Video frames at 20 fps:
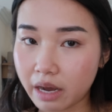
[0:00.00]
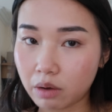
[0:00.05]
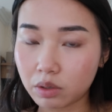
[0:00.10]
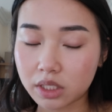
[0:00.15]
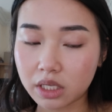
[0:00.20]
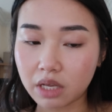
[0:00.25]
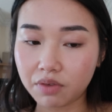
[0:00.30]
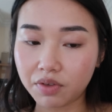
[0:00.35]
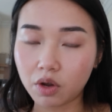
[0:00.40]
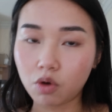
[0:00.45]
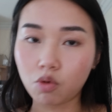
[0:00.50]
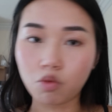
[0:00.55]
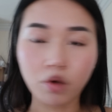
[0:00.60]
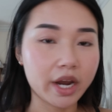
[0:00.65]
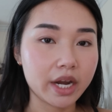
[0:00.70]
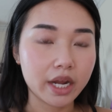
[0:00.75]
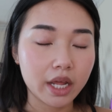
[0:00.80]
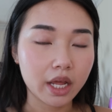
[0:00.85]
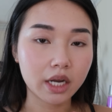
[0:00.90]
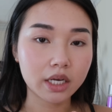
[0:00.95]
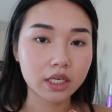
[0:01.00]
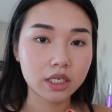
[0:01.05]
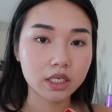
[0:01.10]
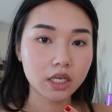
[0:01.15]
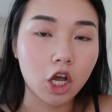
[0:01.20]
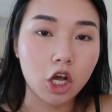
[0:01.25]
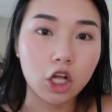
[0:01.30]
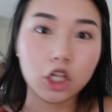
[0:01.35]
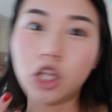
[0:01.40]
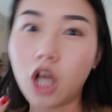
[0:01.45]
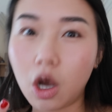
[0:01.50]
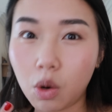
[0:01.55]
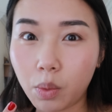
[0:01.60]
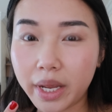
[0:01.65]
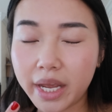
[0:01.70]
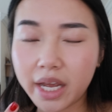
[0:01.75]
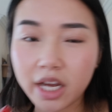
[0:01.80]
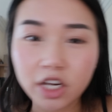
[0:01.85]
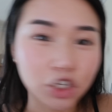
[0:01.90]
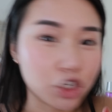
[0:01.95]
And now it's giving radiant,
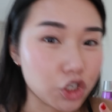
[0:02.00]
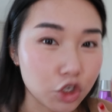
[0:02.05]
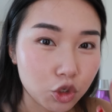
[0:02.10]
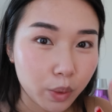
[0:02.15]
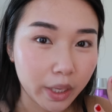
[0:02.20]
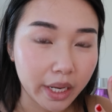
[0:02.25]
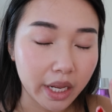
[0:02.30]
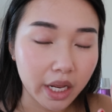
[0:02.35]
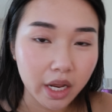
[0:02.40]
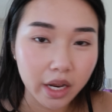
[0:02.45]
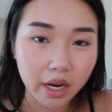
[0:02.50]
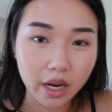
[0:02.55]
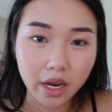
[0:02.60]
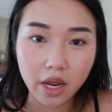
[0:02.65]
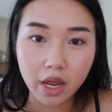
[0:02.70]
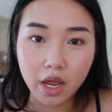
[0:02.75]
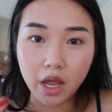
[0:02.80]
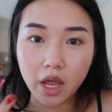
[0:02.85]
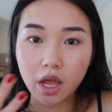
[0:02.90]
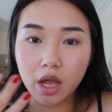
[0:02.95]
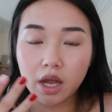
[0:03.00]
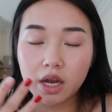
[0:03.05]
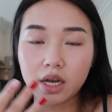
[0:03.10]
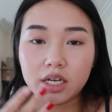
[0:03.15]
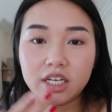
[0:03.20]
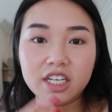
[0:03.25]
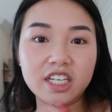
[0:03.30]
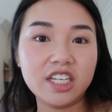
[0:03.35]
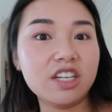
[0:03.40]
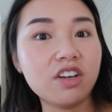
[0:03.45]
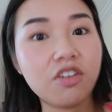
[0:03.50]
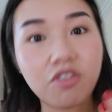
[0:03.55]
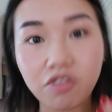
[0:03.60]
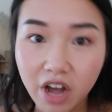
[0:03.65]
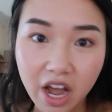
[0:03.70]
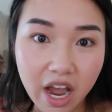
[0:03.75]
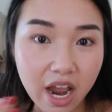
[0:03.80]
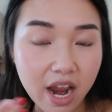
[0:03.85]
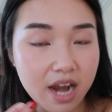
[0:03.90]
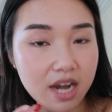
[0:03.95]
glowy, dewy,
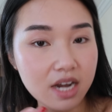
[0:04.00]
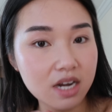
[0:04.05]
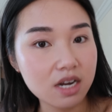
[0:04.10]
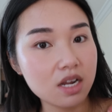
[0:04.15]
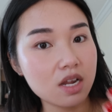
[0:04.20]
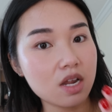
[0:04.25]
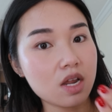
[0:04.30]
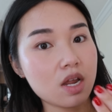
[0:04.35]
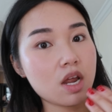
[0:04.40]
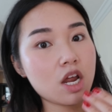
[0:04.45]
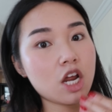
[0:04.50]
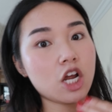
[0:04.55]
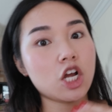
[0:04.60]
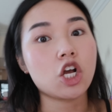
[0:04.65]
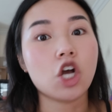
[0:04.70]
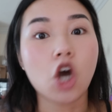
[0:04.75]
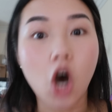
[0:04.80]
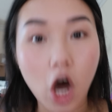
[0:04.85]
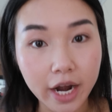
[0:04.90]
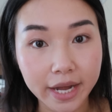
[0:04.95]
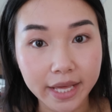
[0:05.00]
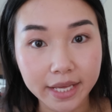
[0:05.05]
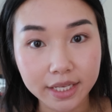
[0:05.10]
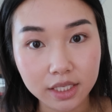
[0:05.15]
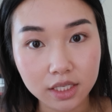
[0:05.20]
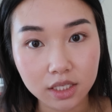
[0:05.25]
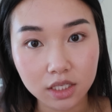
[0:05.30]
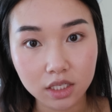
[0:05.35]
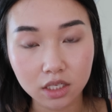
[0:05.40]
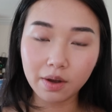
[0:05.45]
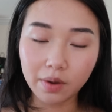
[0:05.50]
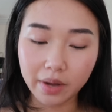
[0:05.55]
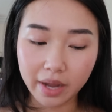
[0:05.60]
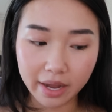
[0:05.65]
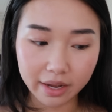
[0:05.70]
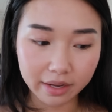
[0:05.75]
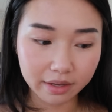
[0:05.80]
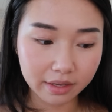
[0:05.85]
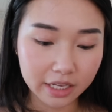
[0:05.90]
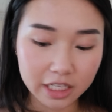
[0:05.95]
divine, goddess.
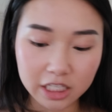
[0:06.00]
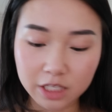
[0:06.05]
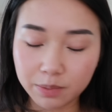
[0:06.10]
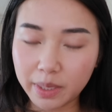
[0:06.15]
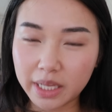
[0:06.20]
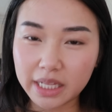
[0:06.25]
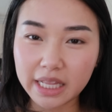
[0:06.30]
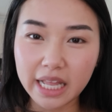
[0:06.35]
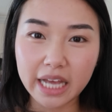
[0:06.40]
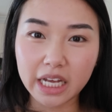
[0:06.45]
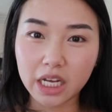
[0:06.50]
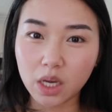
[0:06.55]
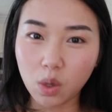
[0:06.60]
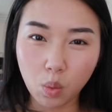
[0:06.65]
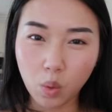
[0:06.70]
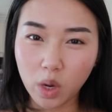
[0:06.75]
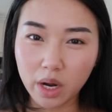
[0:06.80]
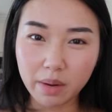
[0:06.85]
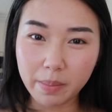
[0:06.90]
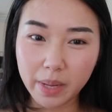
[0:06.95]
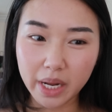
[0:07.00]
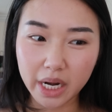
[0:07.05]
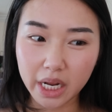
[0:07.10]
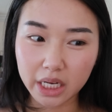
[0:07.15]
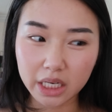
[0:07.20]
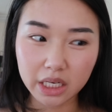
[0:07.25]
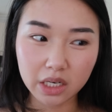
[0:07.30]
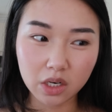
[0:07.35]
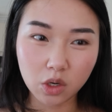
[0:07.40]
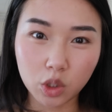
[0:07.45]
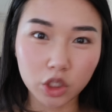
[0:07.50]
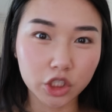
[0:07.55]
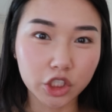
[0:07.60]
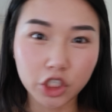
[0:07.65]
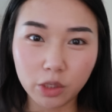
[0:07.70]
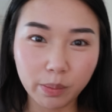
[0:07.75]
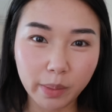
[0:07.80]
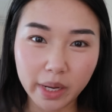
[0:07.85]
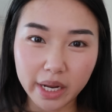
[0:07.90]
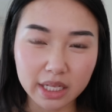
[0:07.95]
Okay, it's been like 1 minute or
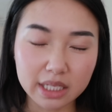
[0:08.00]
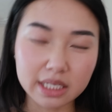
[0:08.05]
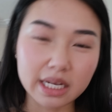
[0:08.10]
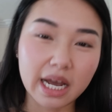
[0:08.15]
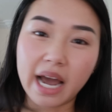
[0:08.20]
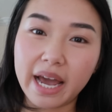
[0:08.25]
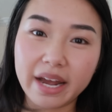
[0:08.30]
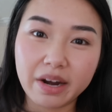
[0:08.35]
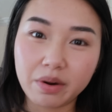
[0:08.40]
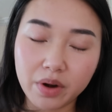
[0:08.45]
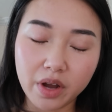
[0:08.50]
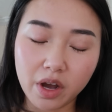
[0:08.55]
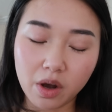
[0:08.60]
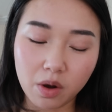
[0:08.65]
2 minutes. I don't